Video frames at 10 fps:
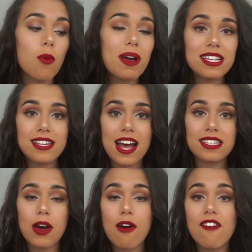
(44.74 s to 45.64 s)
my stats,
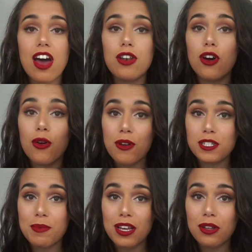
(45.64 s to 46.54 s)
however, are not going
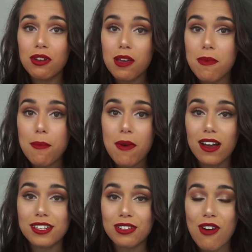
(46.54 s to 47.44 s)
to be including my
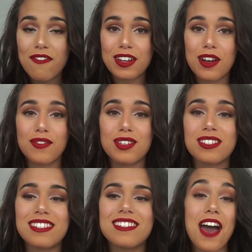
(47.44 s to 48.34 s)
mangas or graphic
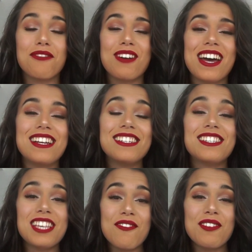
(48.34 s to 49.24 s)
novels. I read
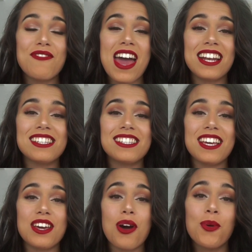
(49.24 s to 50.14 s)
7
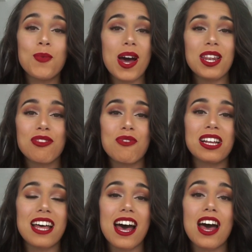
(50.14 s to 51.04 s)
fantasy, 1
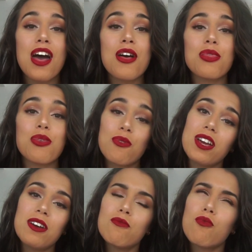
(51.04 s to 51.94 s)
thriller,
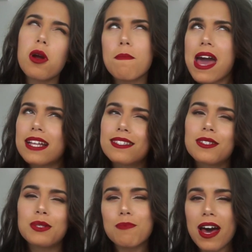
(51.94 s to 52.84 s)
3 romance
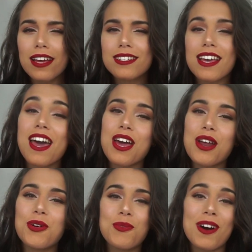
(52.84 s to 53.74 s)
smut,
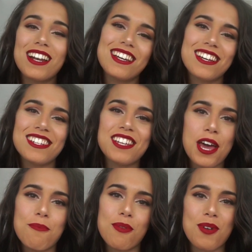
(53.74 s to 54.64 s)
and 1
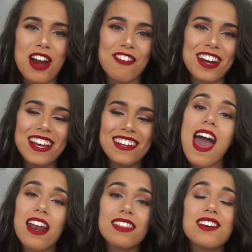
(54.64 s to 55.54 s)
contemporary.
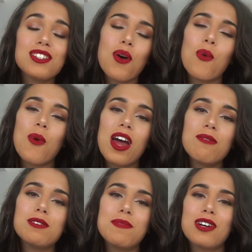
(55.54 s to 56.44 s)
Out of these, 1
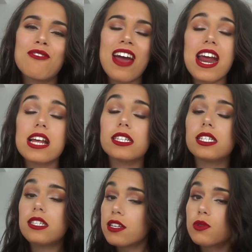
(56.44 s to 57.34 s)
was middle grade,
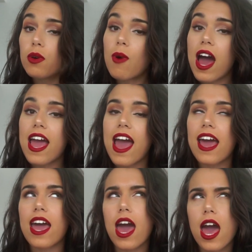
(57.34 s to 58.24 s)
6 were
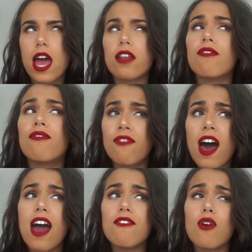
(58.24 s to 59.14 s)
YA, and
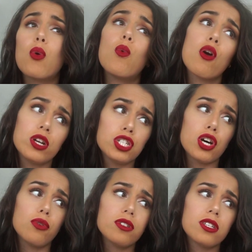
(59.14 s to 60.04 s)
5 were
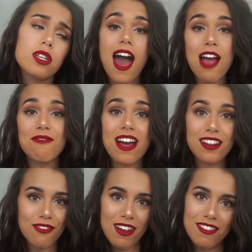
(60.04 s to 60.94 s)
adult. I
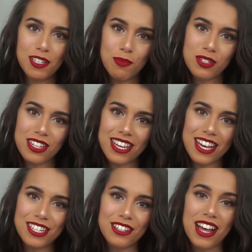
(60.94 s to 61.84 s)
read 3 of these books on
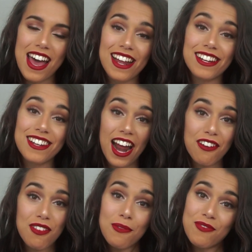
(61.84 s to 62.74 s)
Kindle and 9
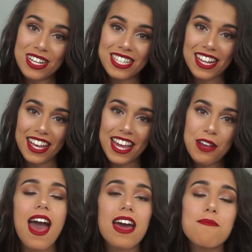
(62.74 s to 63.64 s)
of them
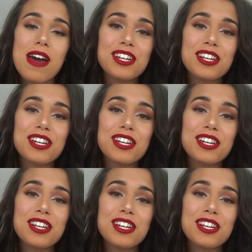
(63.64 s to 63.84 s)
physically. And my